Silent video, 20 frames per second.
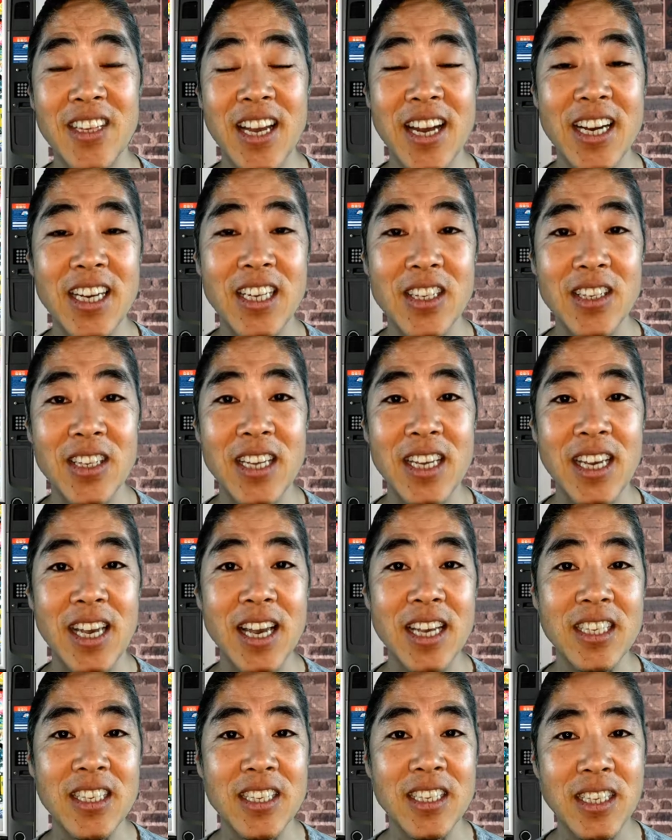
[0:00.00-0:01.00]
actually
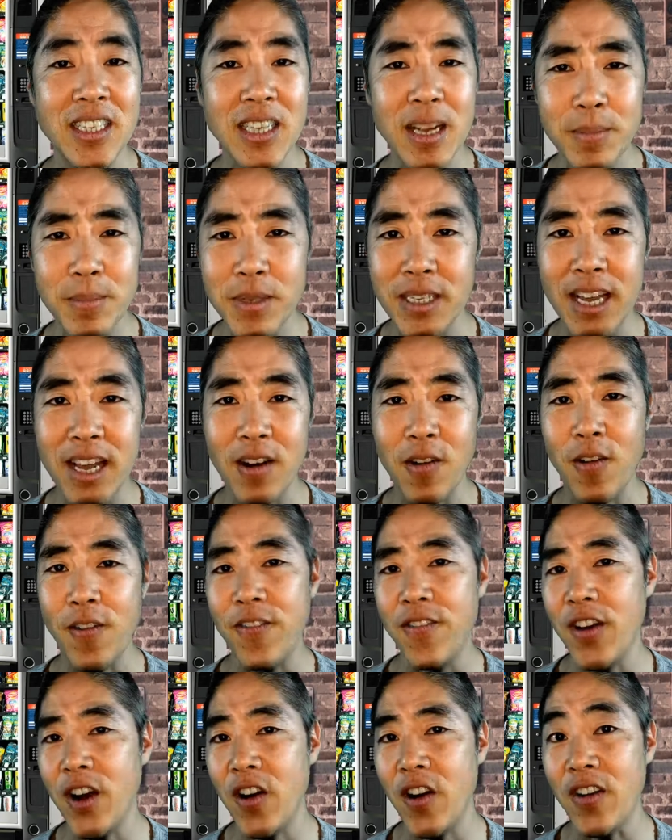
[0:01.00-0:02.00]
a subset or
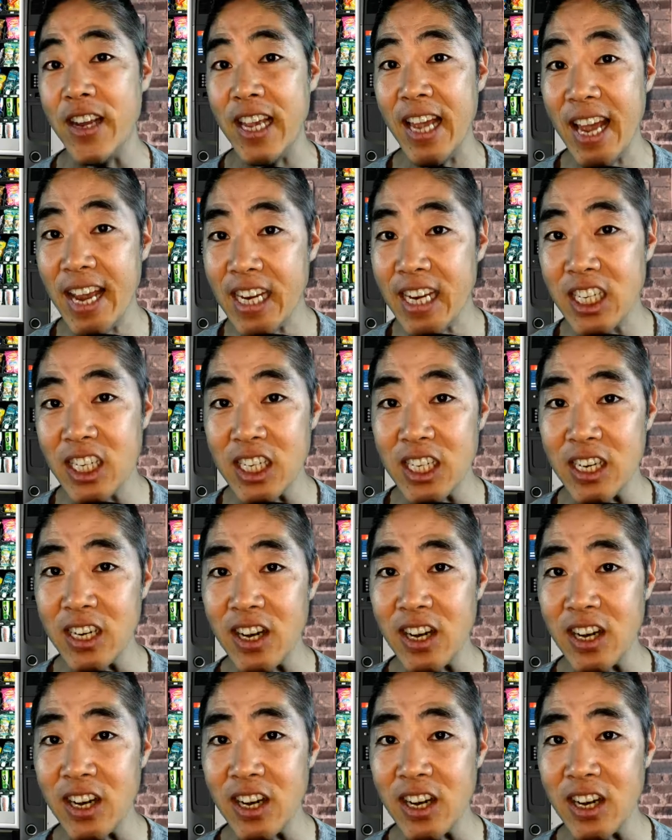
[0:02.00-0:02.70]
variation